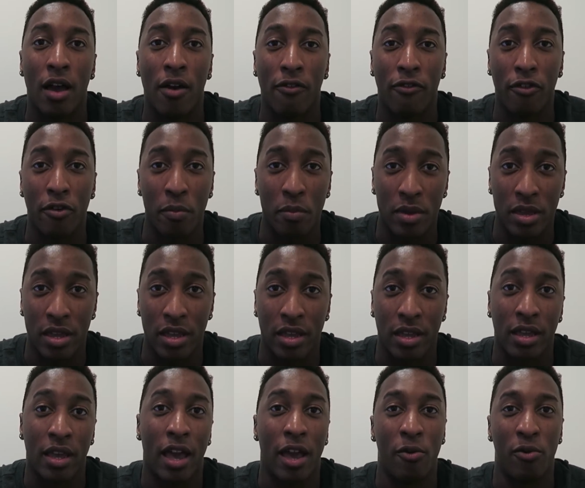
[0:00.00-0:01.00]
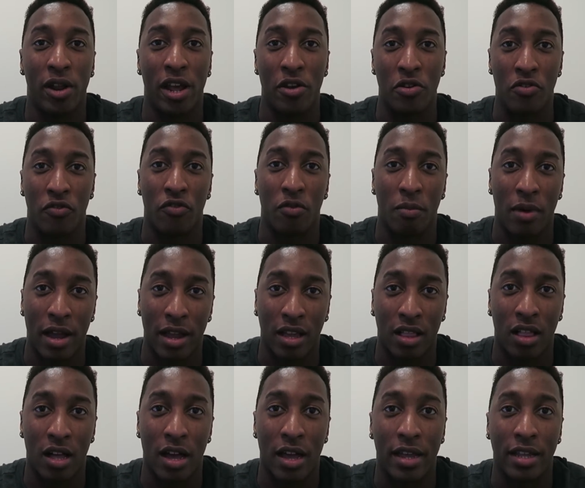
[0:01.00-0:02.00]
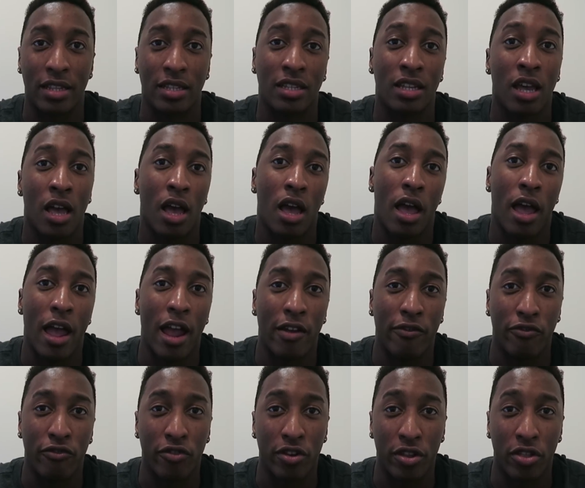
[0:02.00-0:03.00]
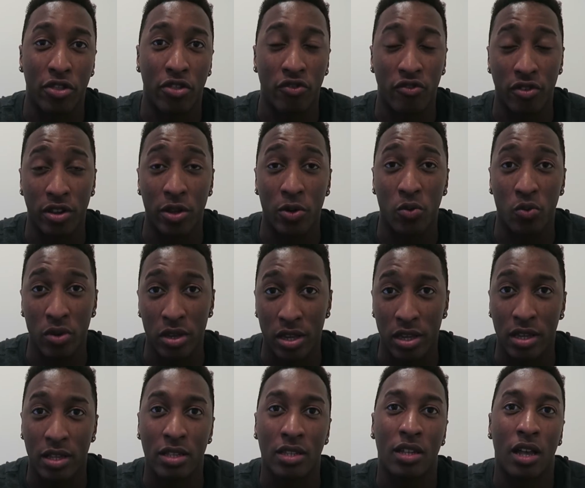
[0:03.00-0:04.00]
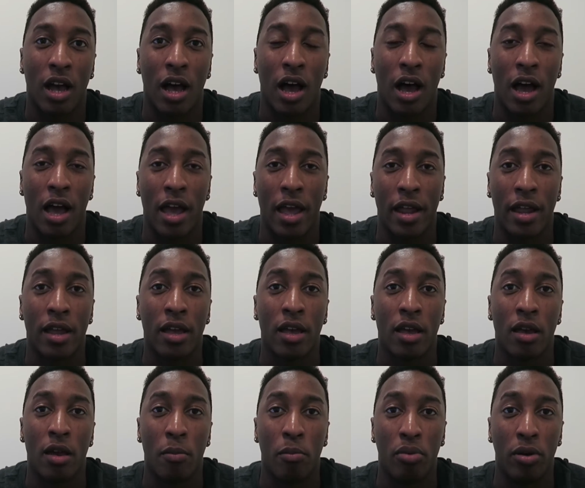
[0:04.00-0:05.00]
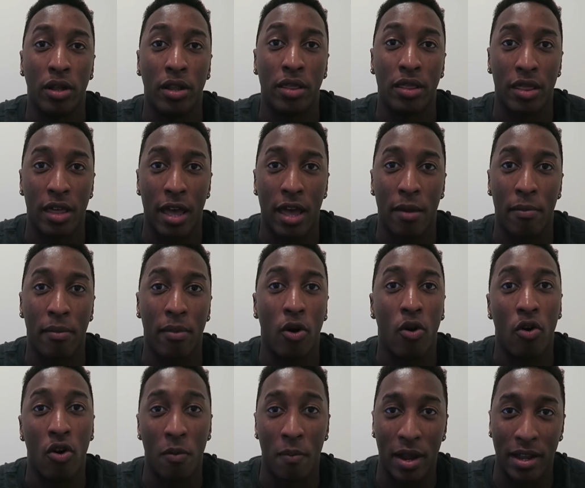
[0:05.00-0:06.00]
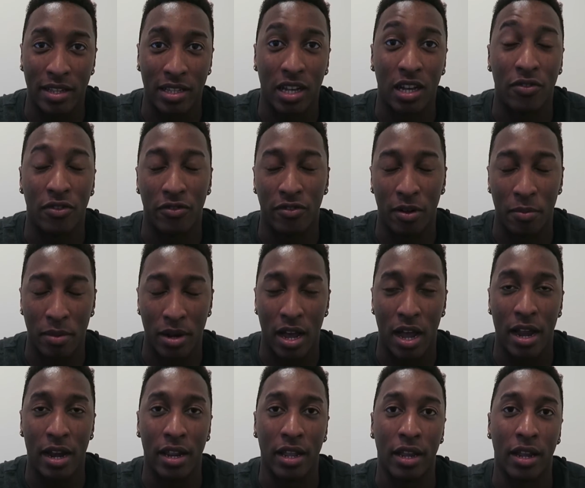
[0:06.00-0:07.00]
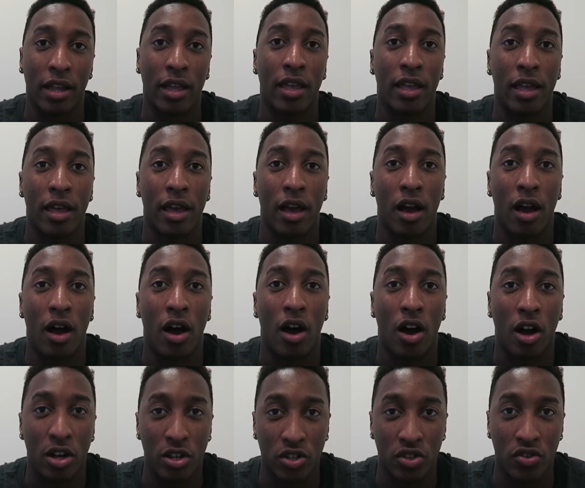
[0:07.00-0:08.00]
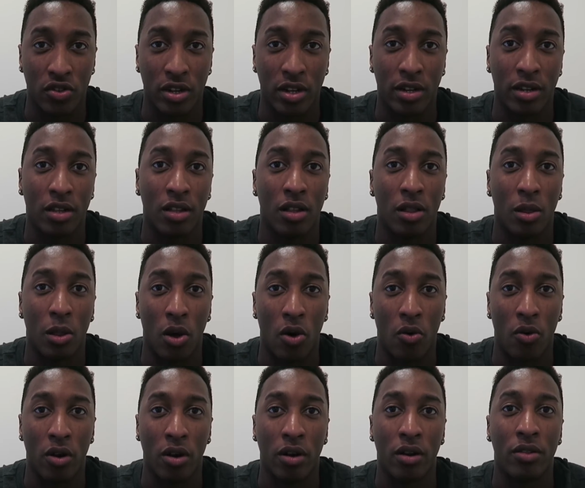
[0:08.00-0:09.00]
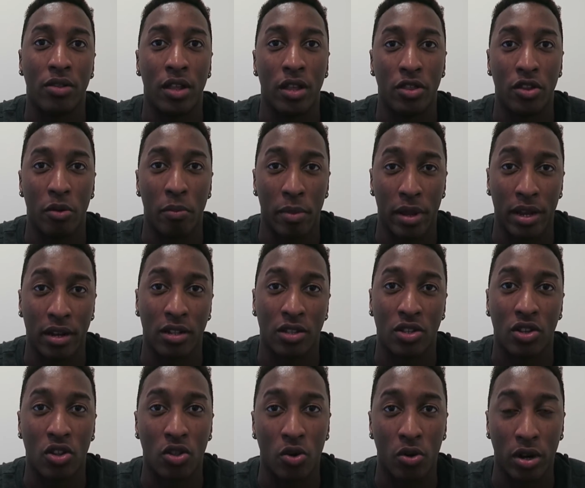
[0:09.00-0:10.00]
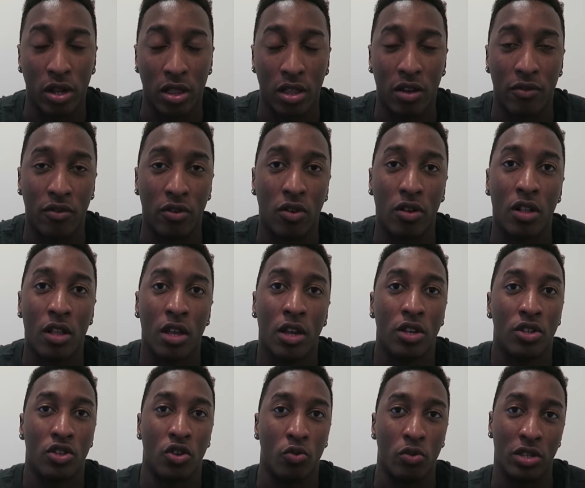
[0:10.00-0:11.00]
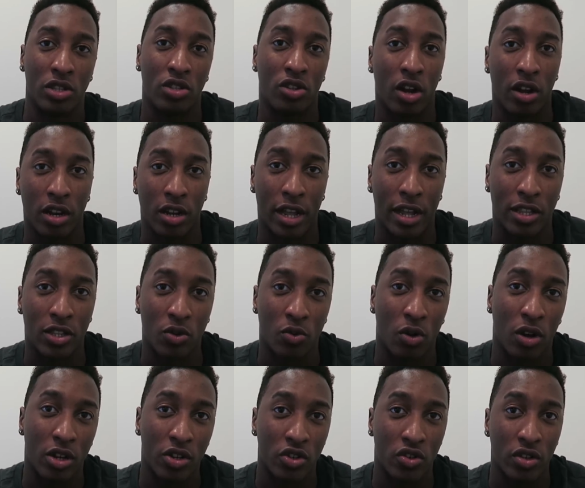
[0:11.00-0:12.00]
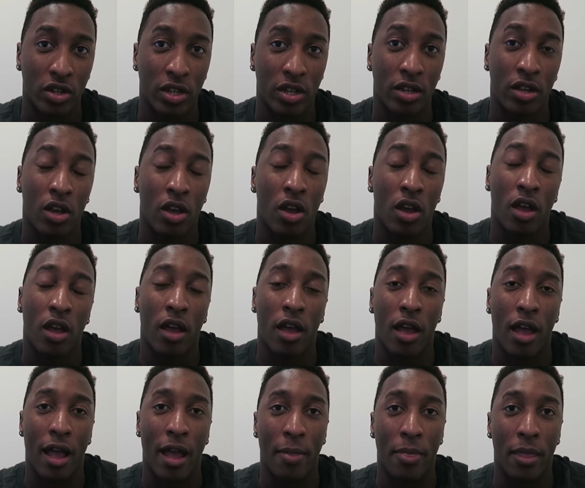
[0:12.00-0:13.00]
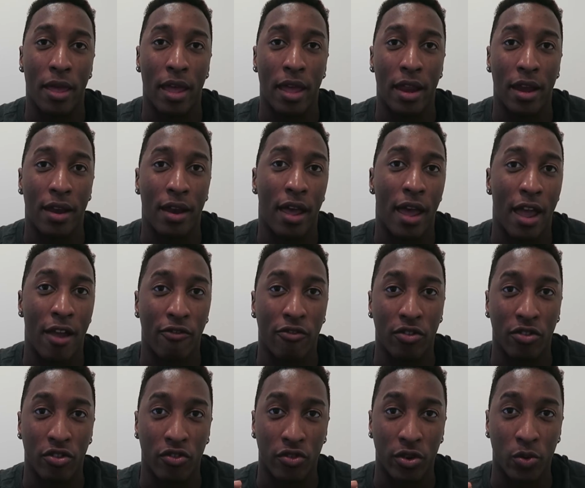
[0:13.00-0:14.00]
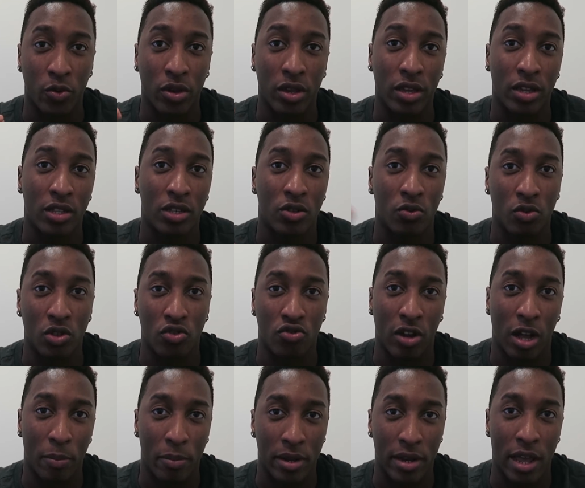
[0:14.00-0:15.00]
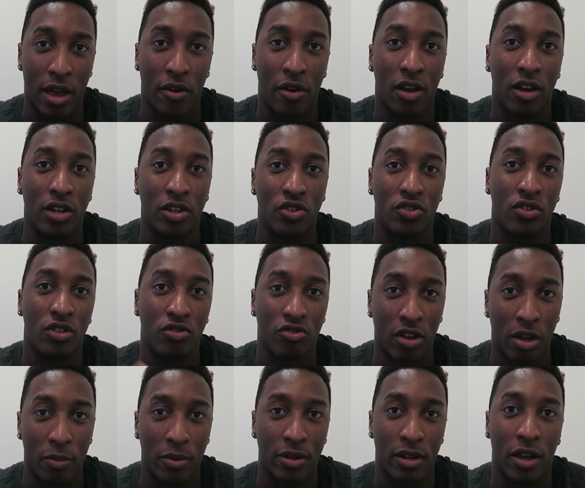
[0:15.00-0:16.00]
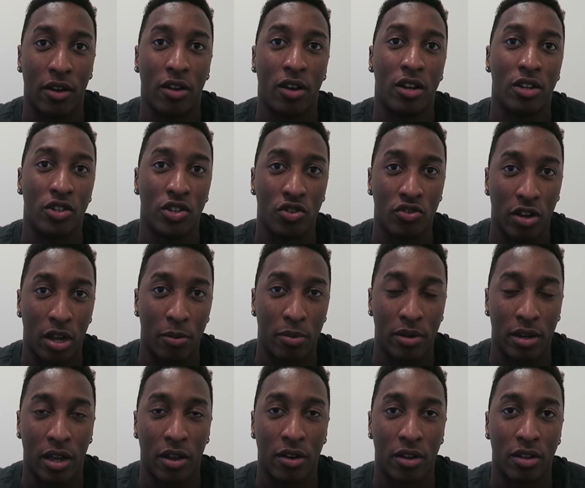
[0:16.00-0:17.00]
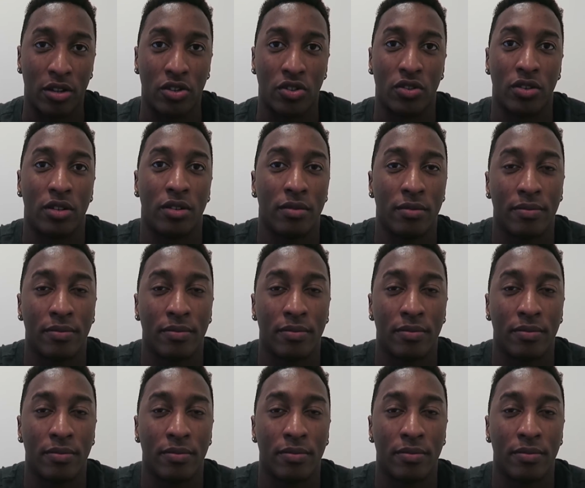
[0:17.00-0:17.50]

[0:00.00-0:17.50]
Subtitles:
For me, and what I do for my clients, every 3 weeks I put them, or myself if I'm dieting, 100 lower than their maintenance caloric level. So we started at 200, and then every 3 weeks we drop it down 100, drop it down 100, drop it down 100.